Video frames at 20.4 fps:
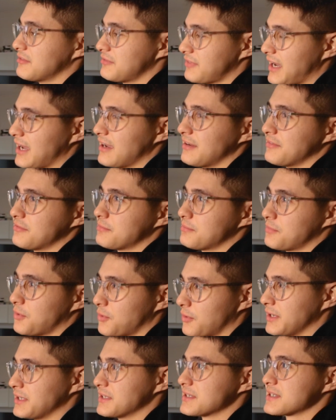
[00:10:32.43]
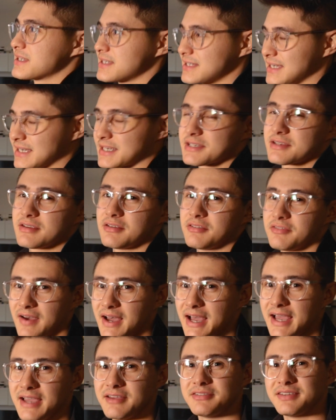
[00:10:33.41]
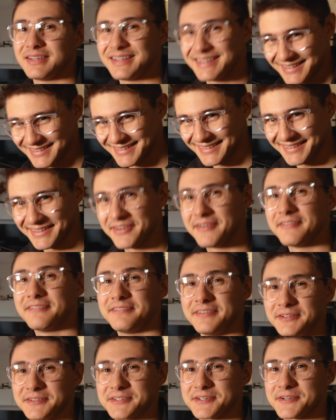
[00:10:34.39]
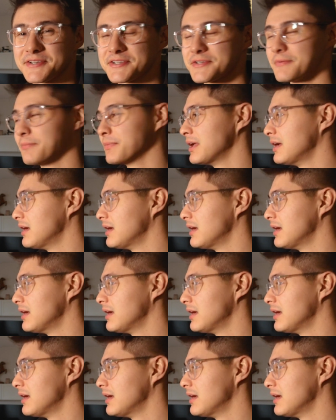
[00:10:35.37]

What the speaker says: 5.65 filters.